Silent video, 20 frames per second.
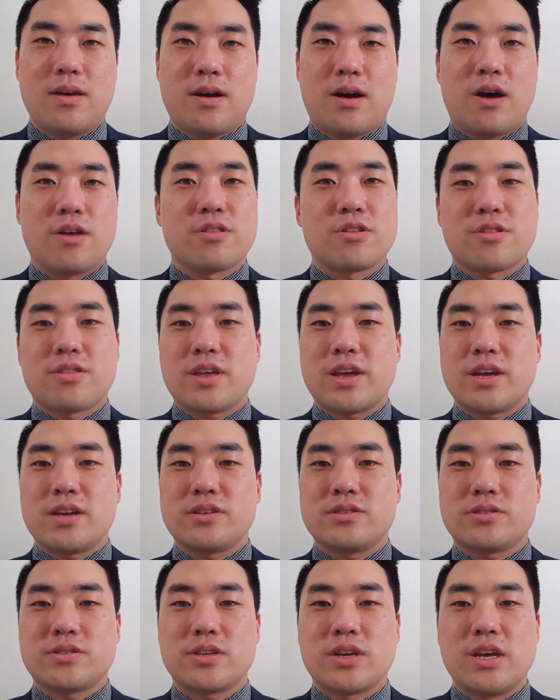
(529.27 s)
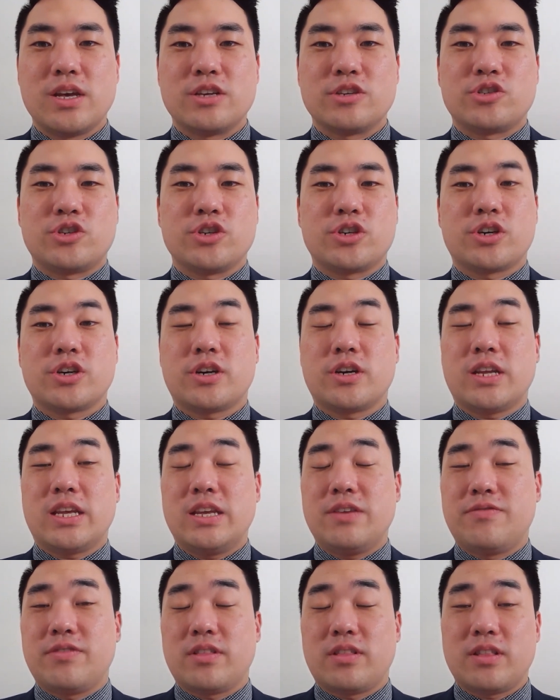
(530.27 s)
Other days, she couldn't
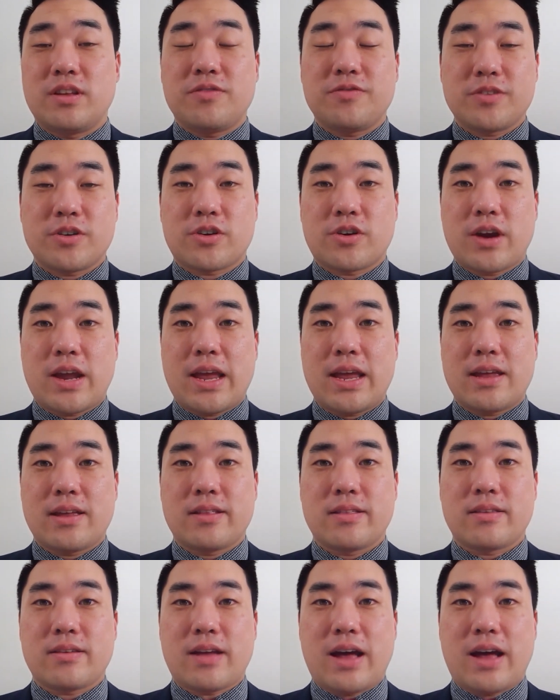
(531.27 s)
even lift her hand.